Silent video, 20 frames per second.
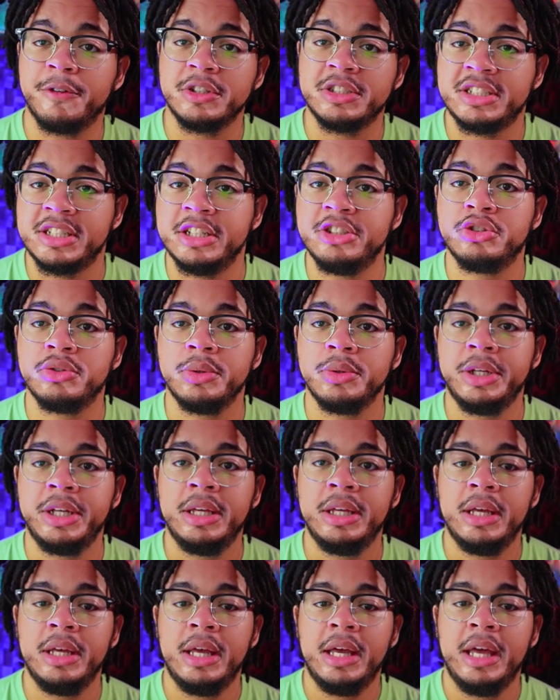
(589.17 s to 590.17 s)
century
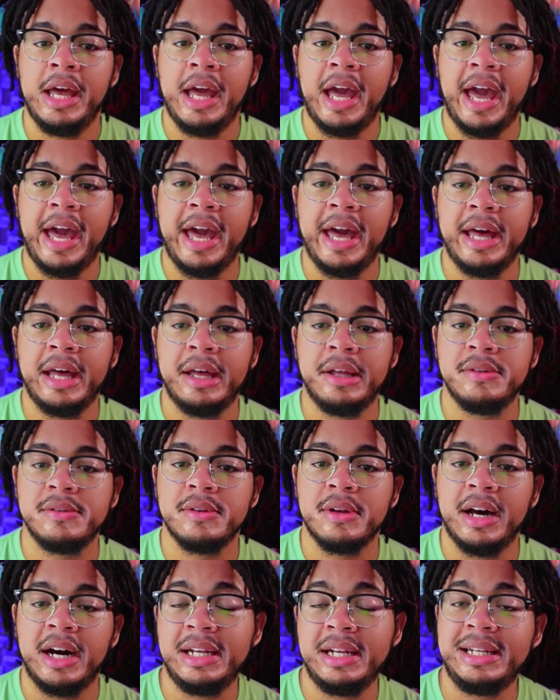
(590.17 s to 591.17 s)
and
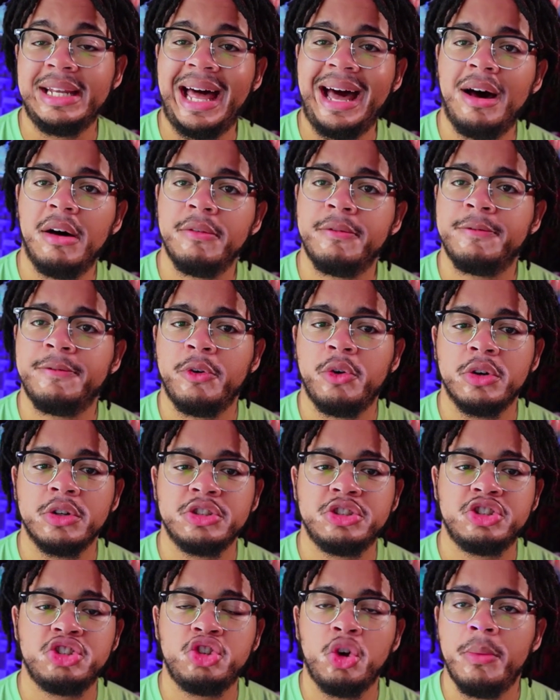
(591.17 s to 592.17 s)
allowed for
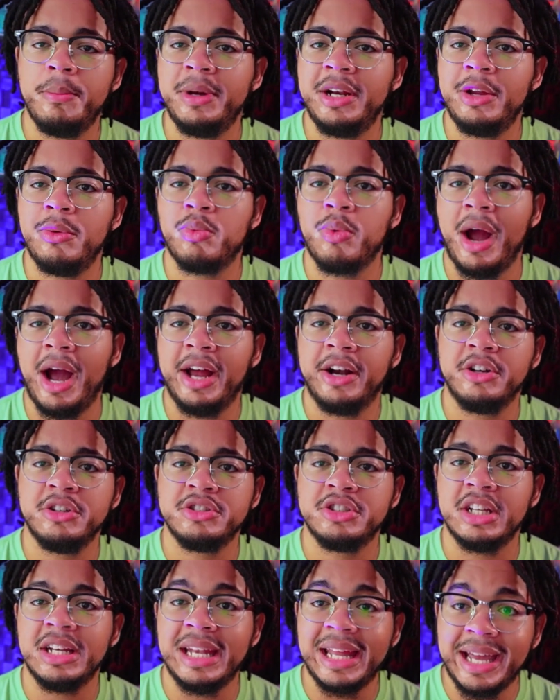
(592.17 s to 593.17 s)
so many writers
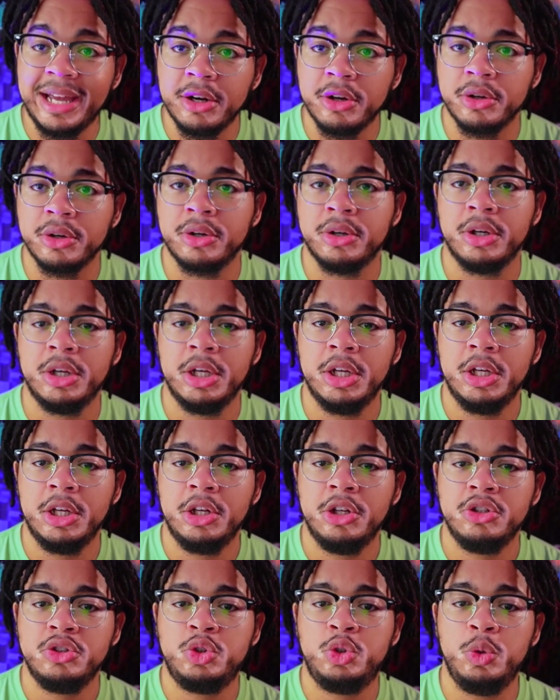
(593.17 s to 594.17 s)
later
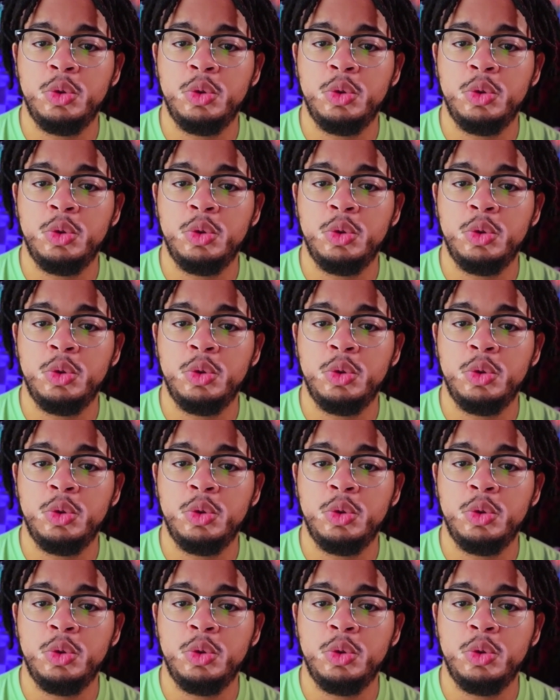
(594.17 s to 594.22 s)
to